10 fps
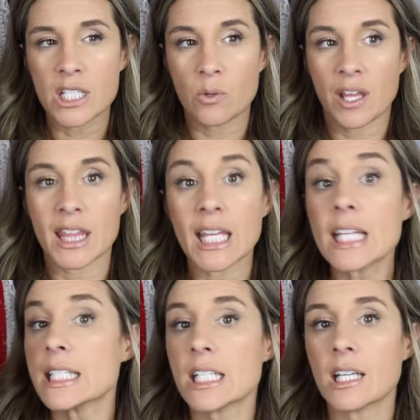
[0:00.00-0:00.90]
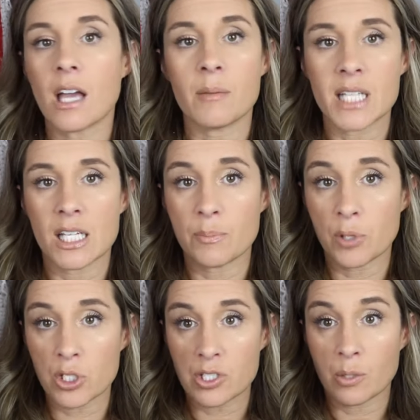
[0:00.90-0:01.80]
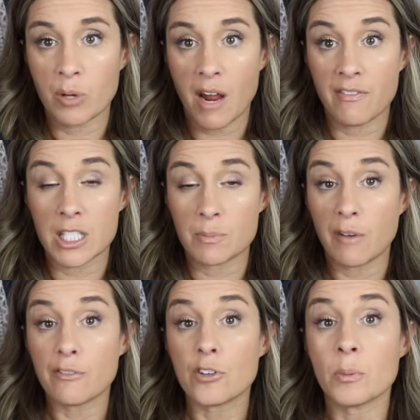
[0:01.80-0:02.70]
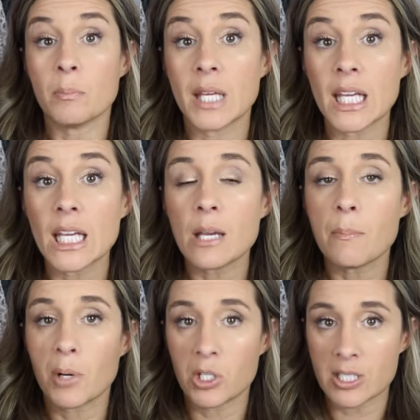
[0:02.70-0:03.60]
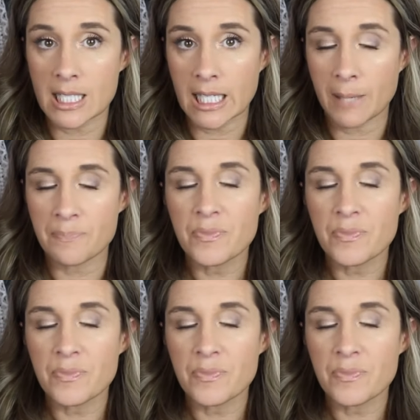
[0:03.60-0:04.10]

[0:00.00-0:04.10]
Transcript: so I think it's gonna come down to personal preference, but for me personally,